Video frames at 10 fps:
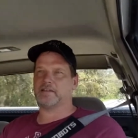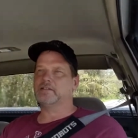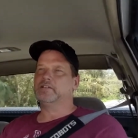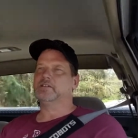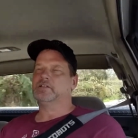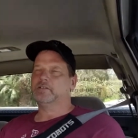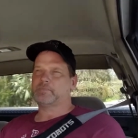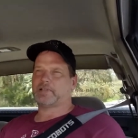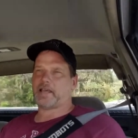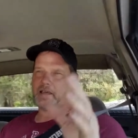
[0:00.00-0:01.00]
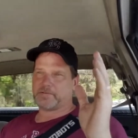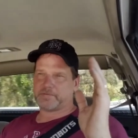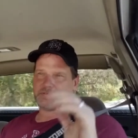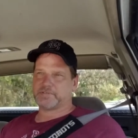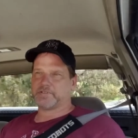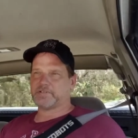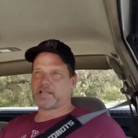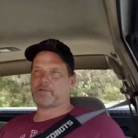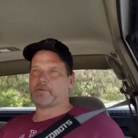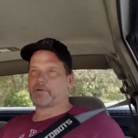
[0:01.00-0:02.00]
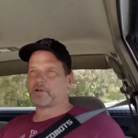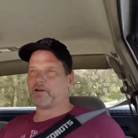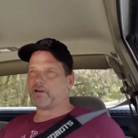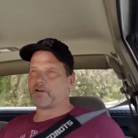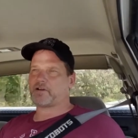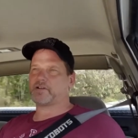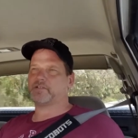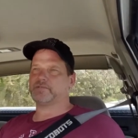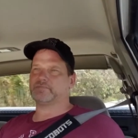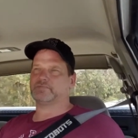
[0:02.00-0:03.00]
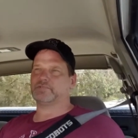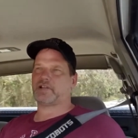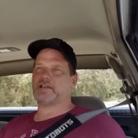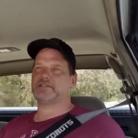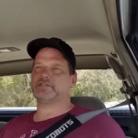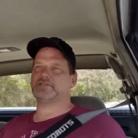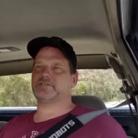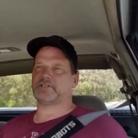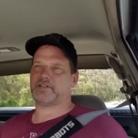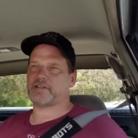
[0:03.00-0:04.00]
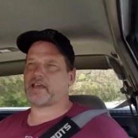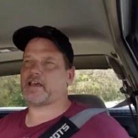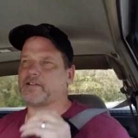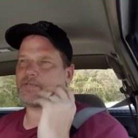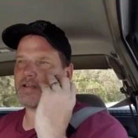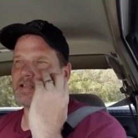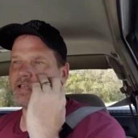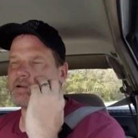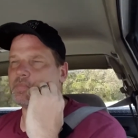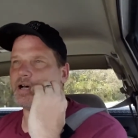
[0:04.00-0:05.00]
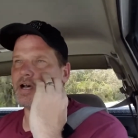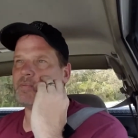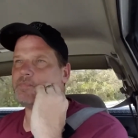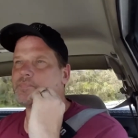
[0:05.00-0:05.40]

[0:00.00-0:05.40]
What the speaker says: My dad was going to take away my car and license and all that if I didn't get them up.